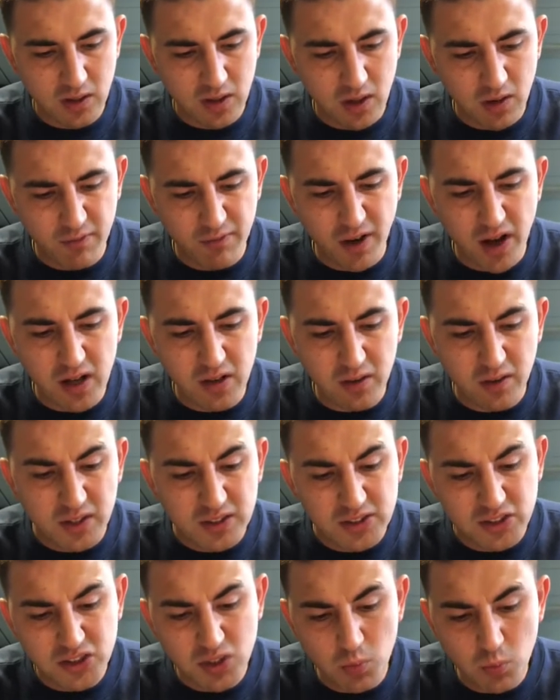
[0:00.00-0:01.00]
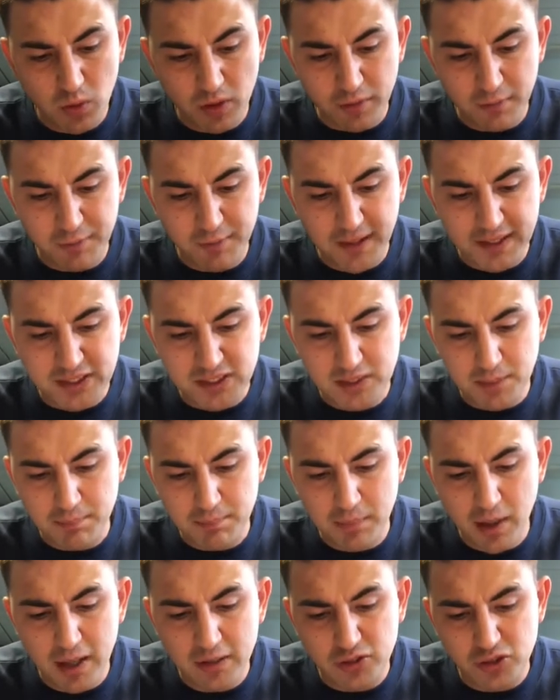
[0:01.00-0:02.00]
While someone fetch some
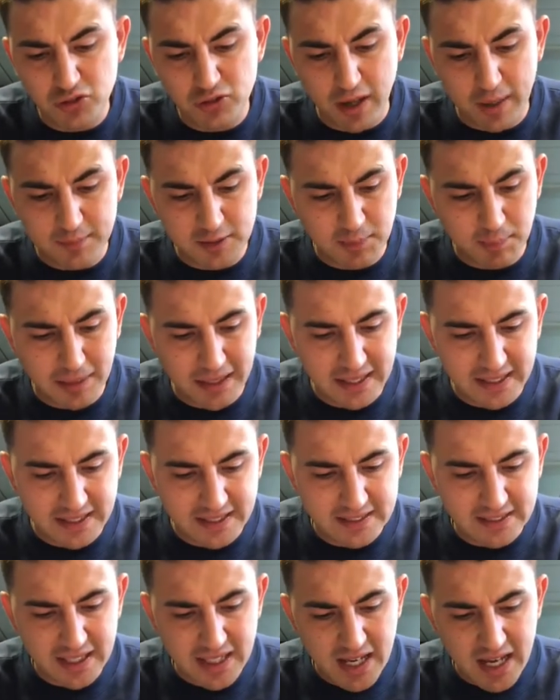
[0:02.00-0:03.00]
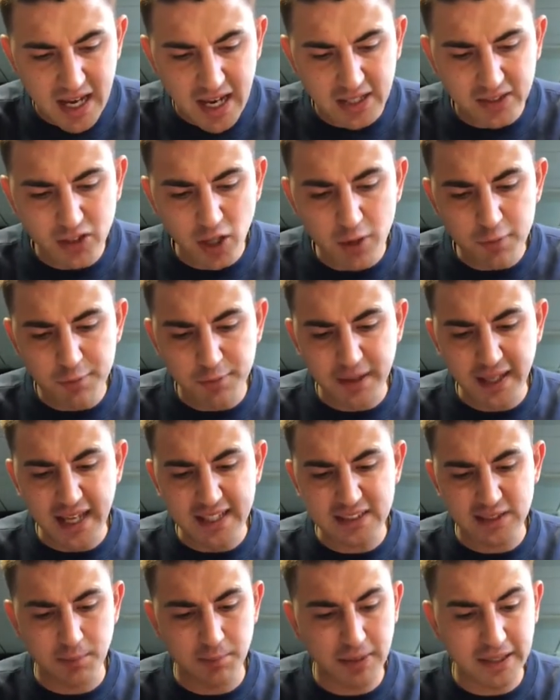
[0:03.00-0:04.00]
mousetraps, please, and don't forget
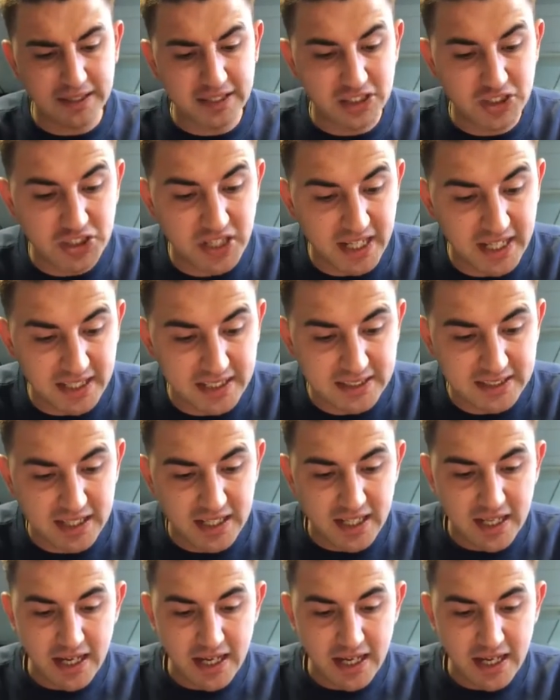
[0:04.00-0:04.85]
to bring the cheese."